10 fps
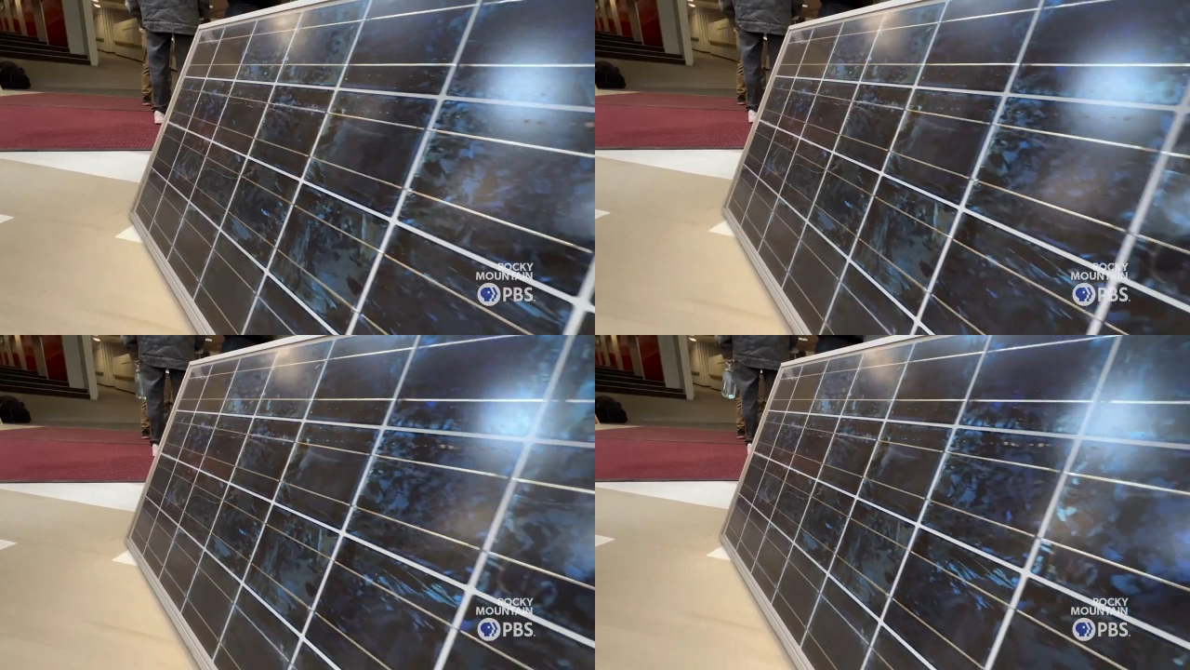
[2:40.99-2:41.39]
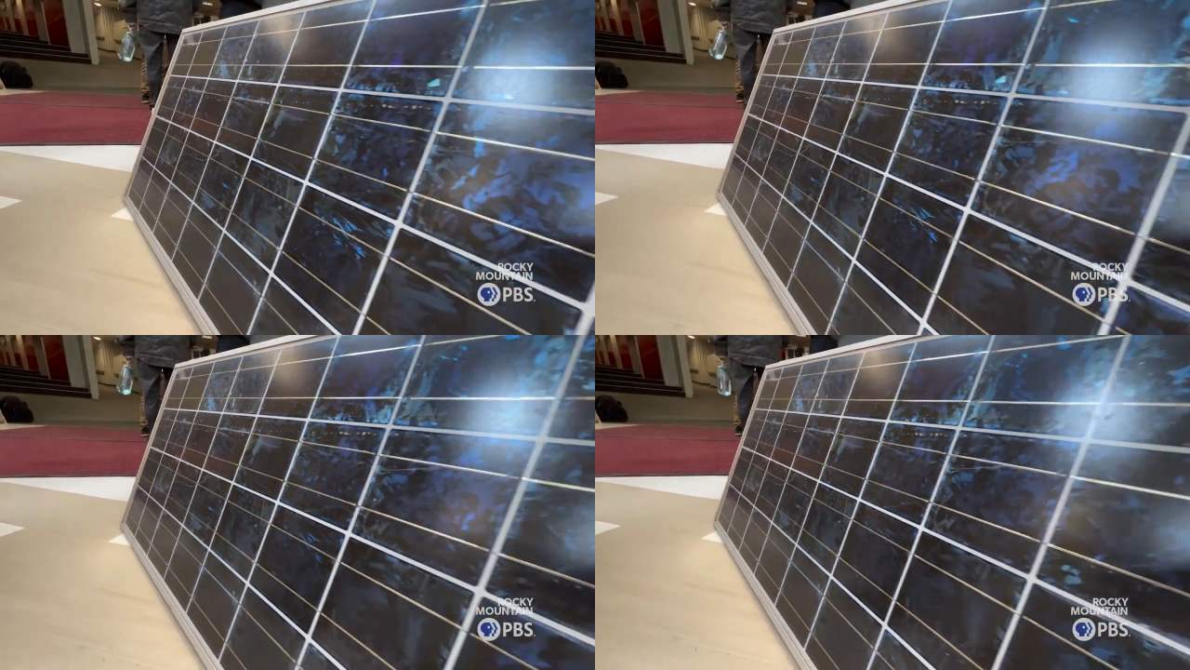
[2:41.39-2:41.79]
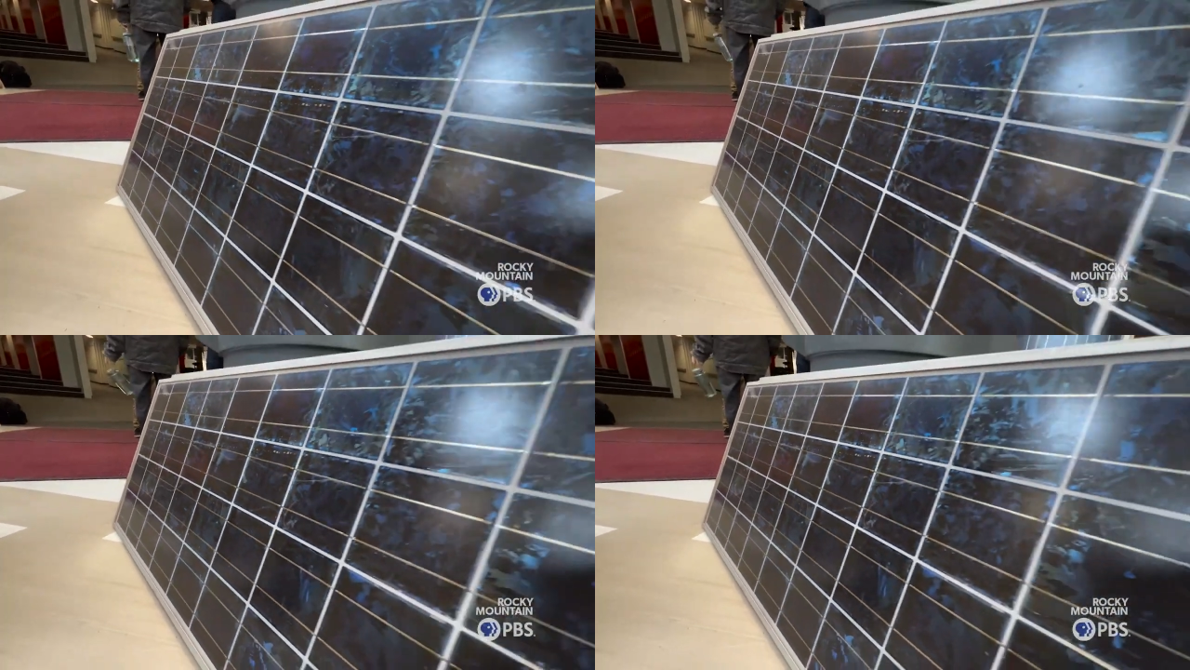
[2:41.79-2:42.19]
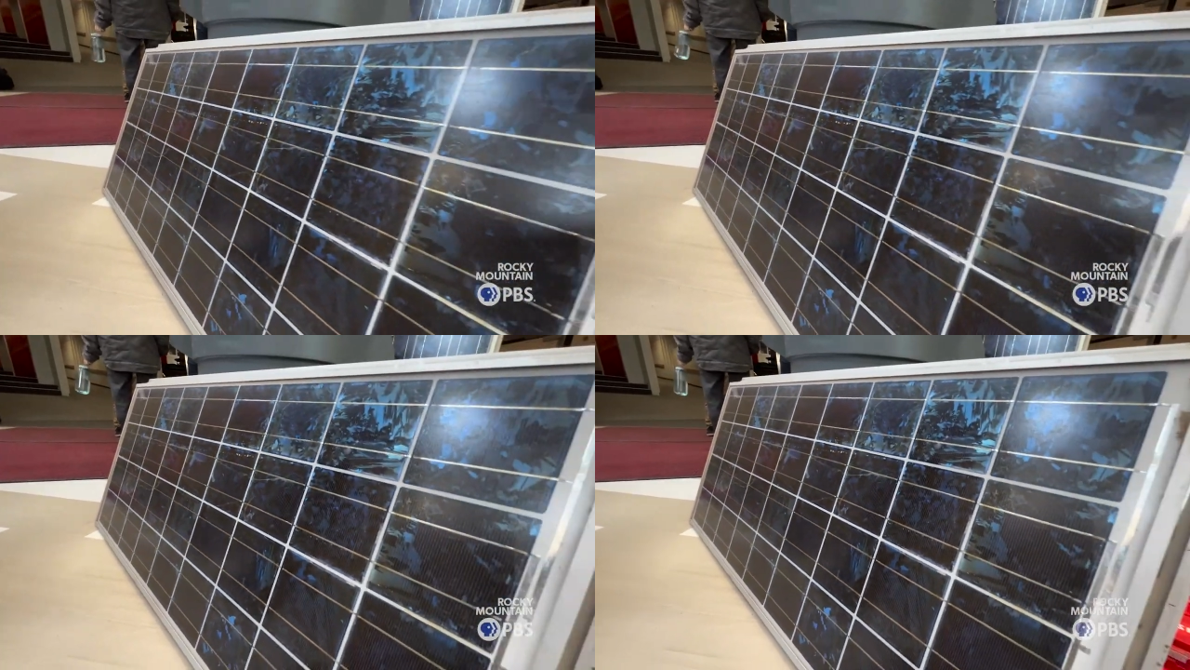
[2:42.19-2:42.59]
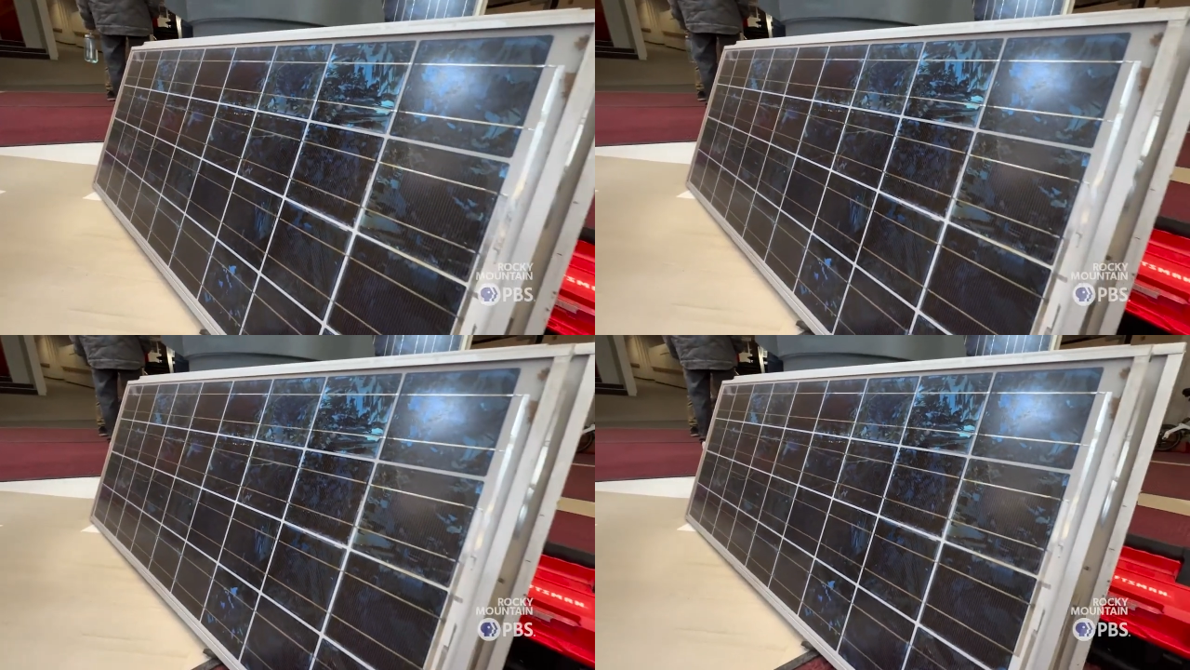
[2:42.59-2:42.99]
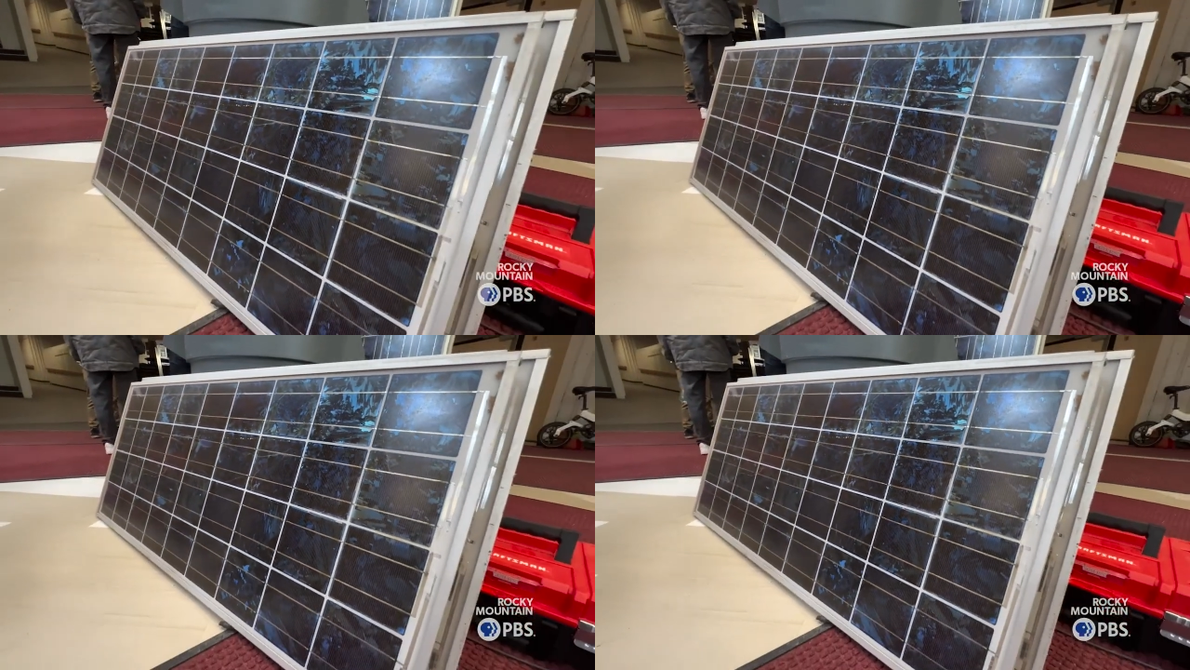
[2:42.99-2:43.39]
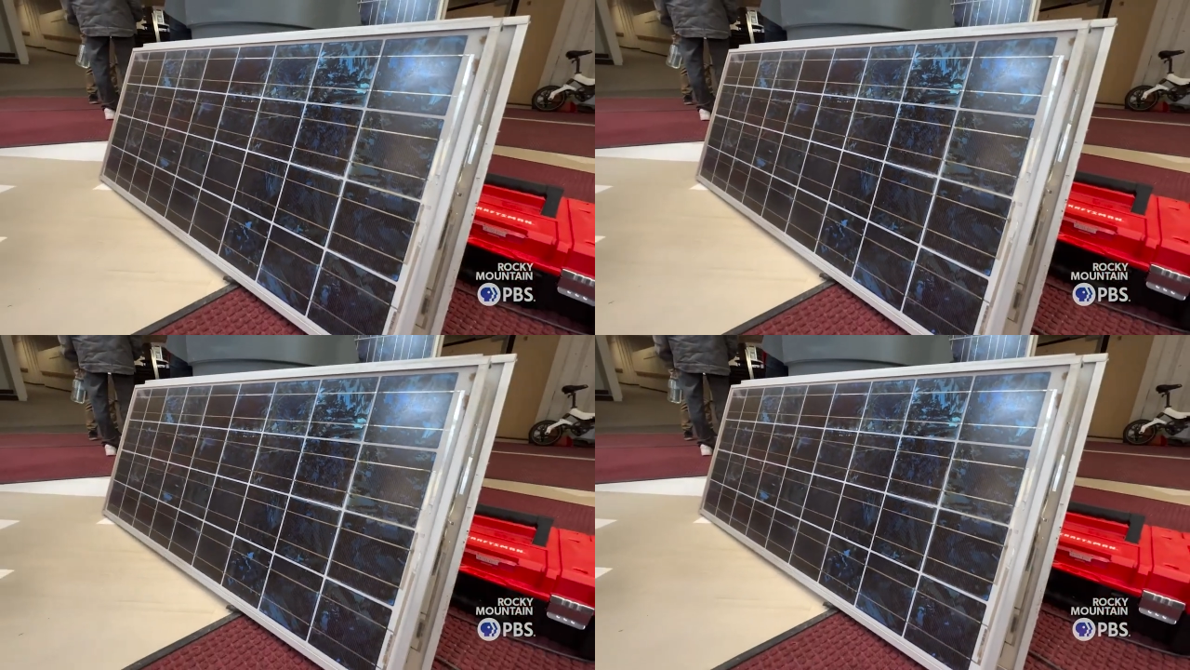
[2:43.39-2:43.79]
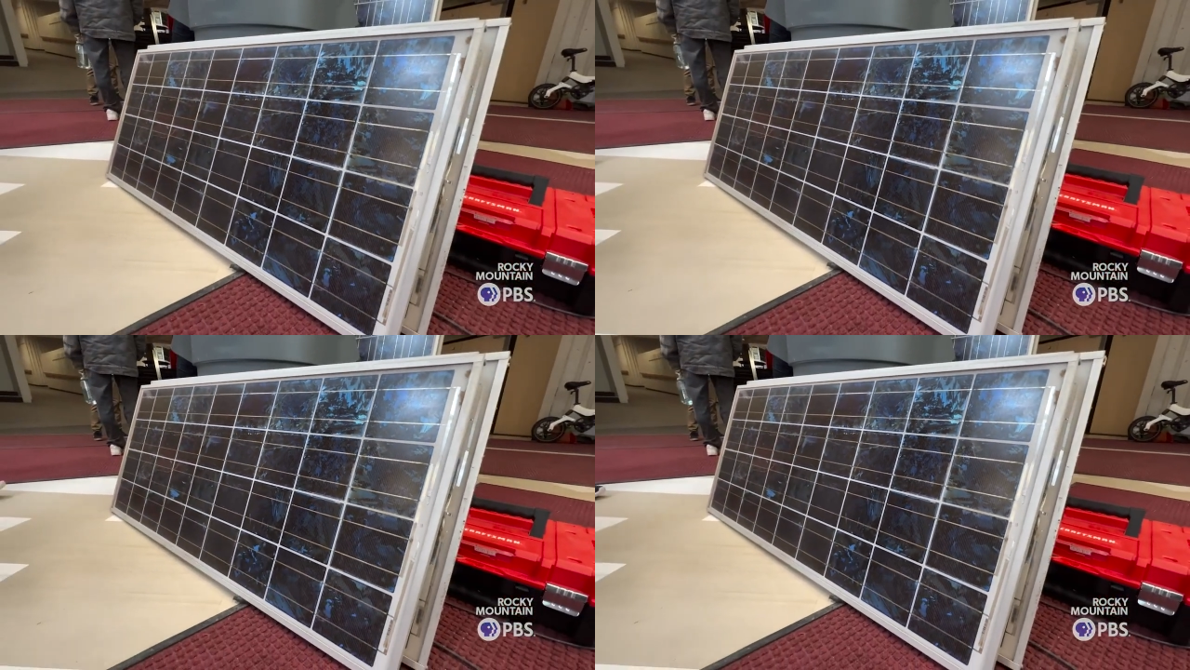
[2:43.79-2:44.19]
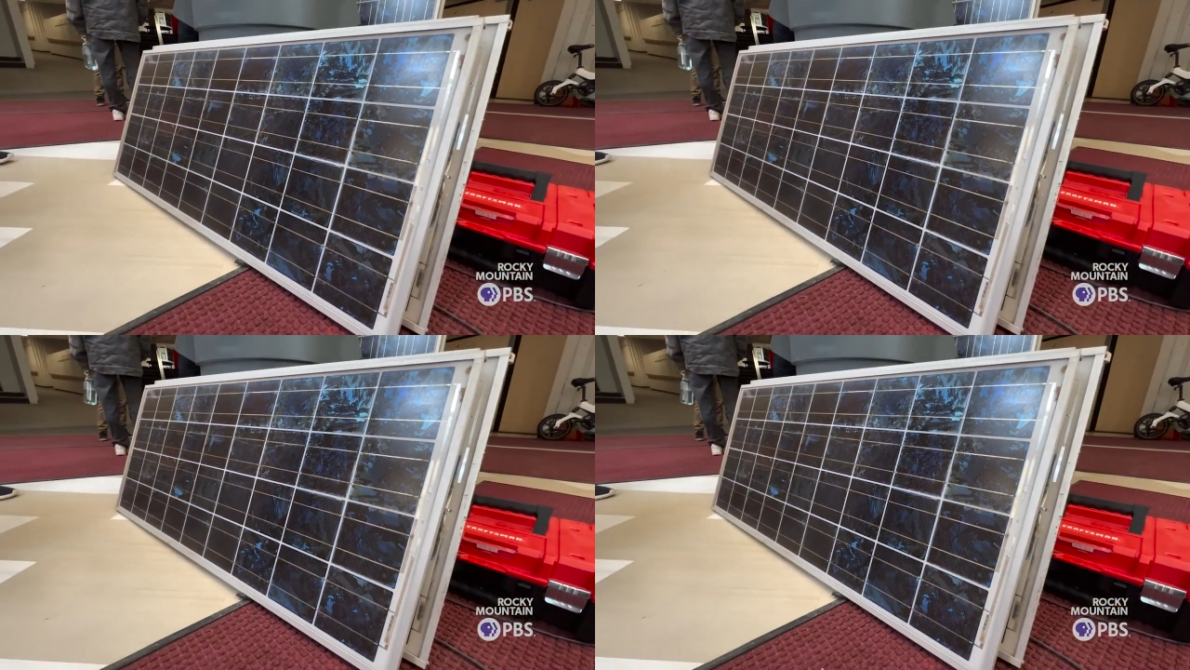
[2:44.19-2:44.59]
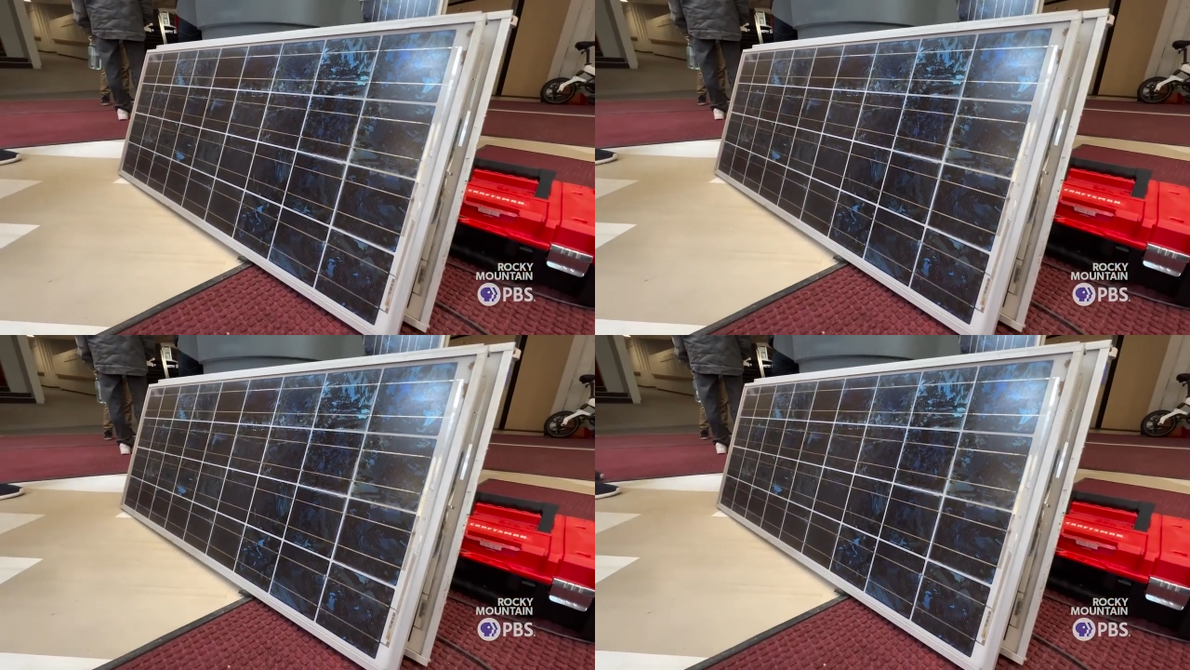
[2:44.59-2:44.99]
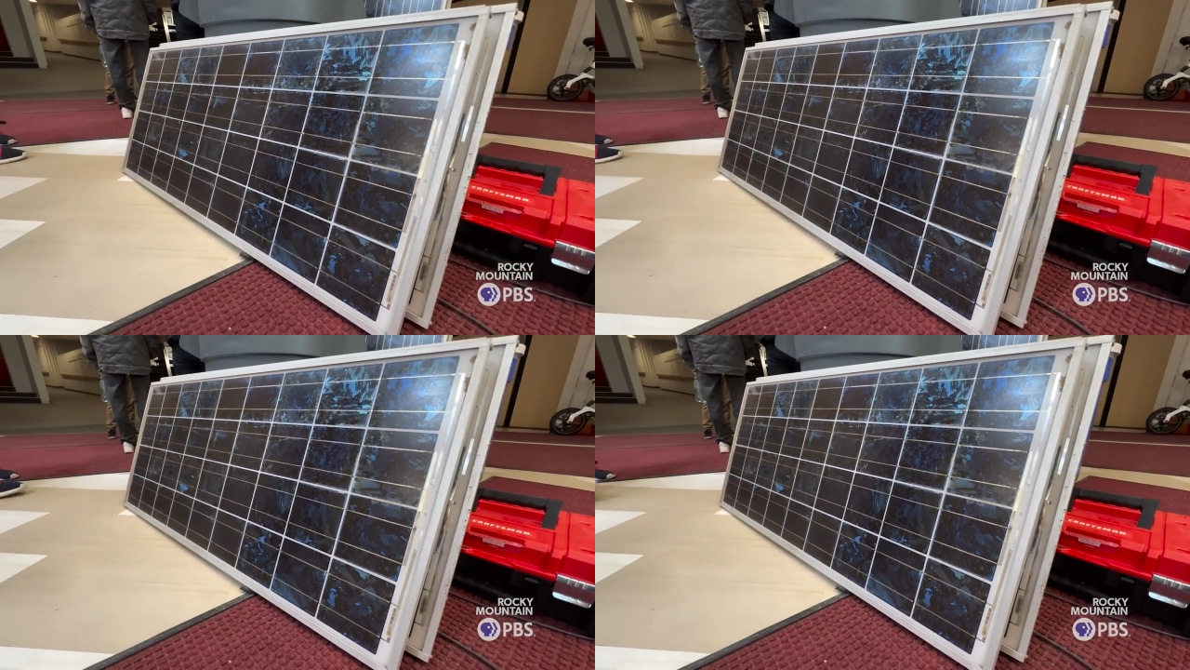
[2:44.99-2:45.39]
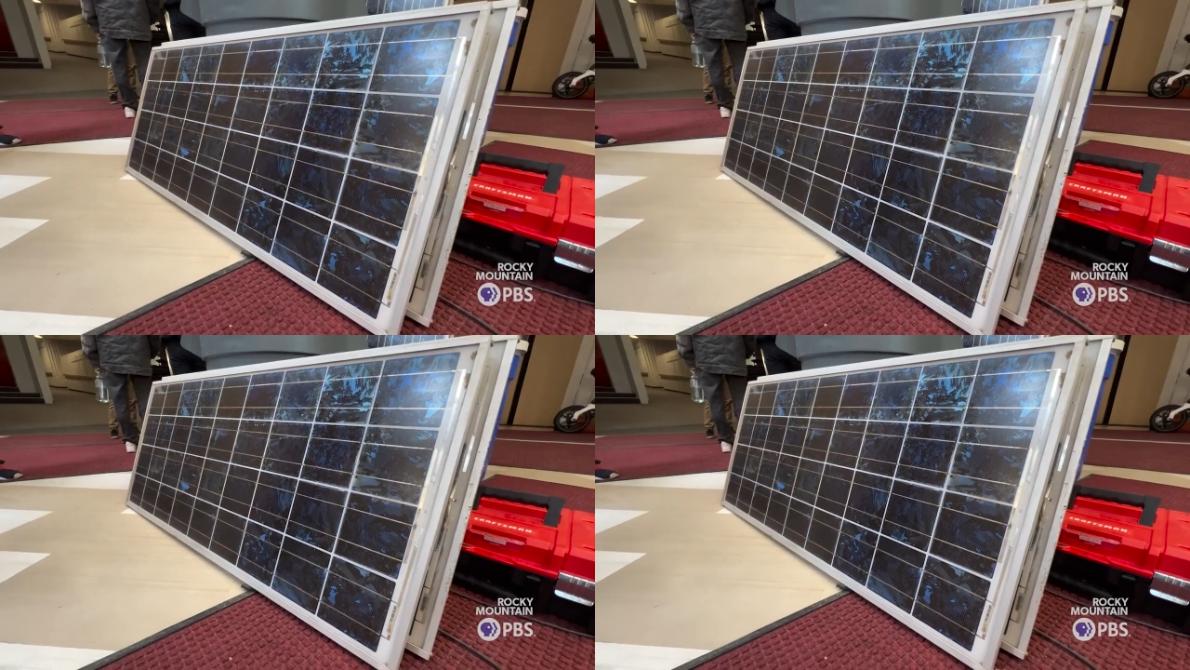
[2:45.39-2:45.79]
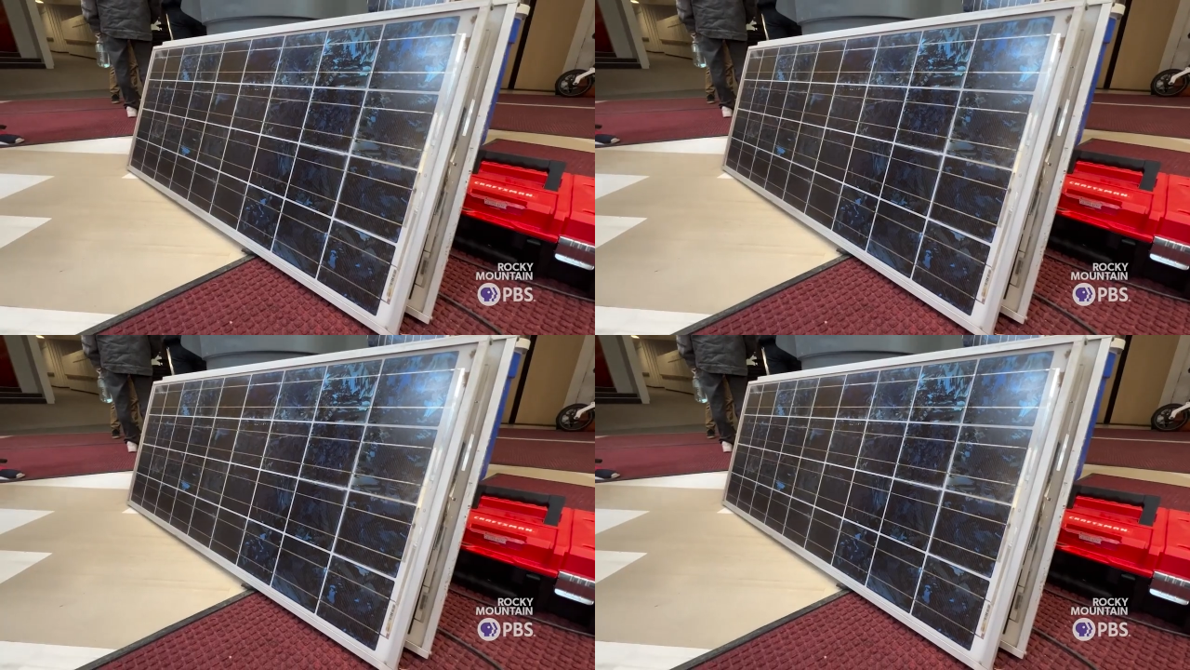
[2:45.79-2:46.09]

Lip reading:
(no speaker visible)